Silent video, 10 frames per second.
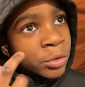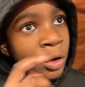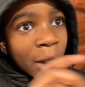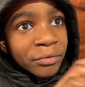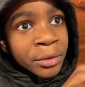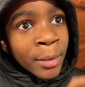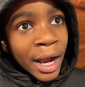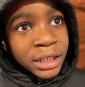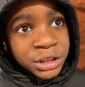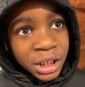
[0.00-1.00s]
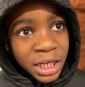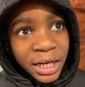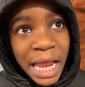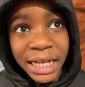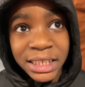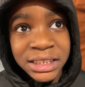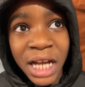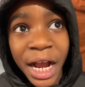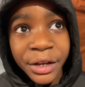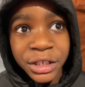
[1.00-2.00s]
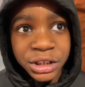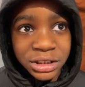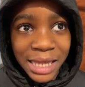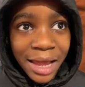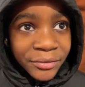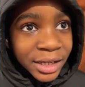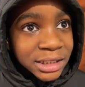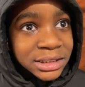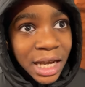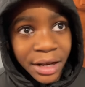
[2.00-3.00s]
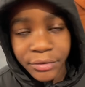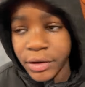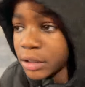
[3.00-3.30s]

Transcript: You don't have to buy chicken at the side, you can just have it inside of it.